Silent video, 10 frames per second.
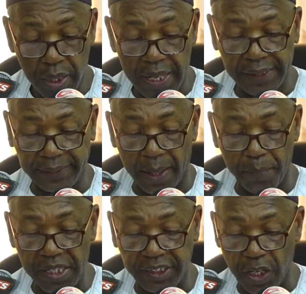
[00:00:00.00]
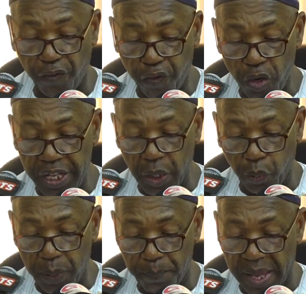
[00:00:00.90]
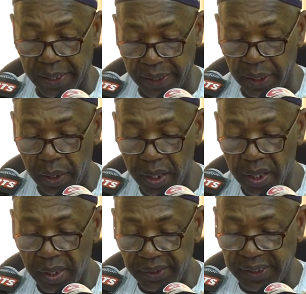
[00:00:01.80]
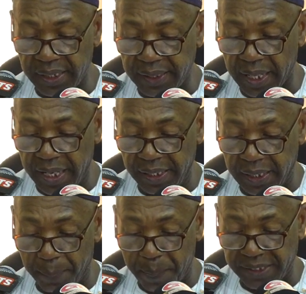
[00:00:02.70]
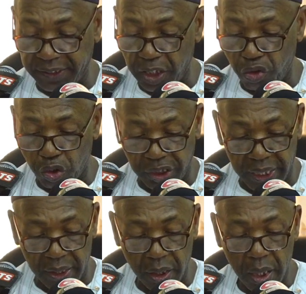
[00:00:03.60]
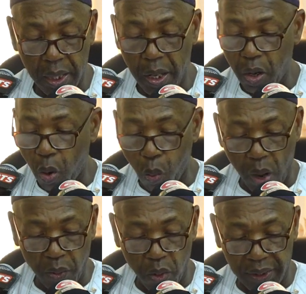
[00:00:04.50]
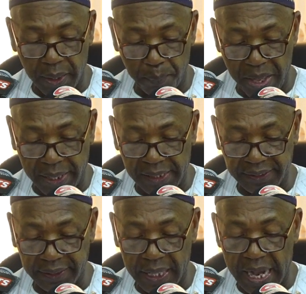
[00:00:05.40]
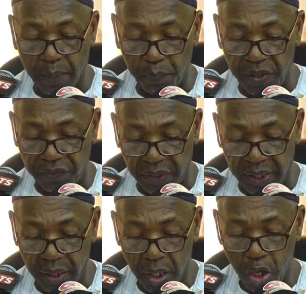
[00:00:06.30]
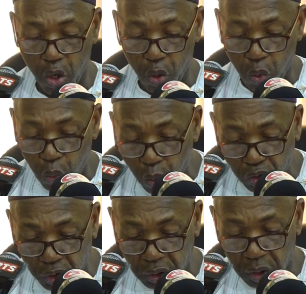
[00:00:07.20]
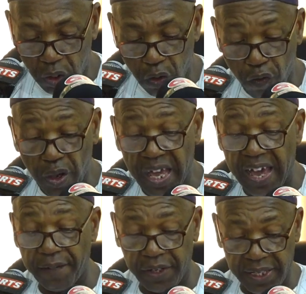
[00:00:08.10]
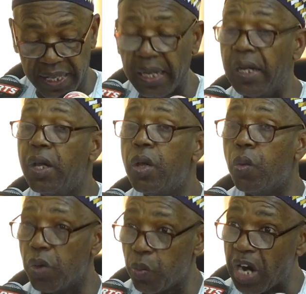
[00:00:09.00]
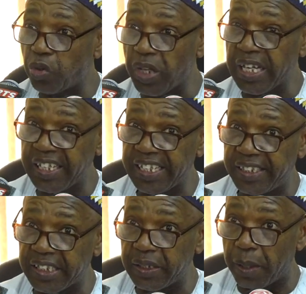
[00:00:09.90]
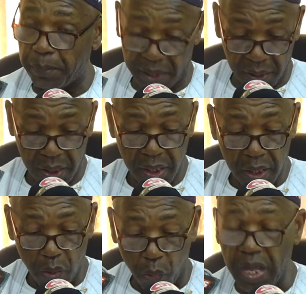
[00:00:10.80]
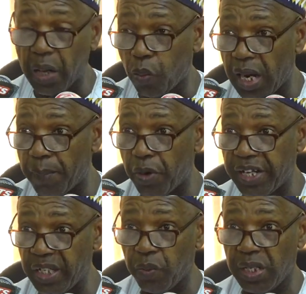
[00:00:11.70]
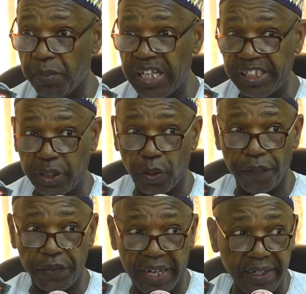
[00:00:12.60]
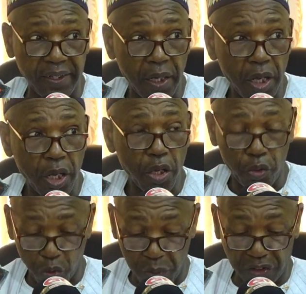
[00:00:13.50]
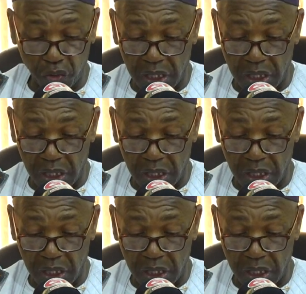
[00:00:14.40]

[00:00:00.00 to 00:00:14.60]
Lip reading: Establish a fully equipped bakery center in the capacity to train 100 bakers and pastry cooks every year. We want to increase this number. We are collaborating with the Ministry of Trade to make sure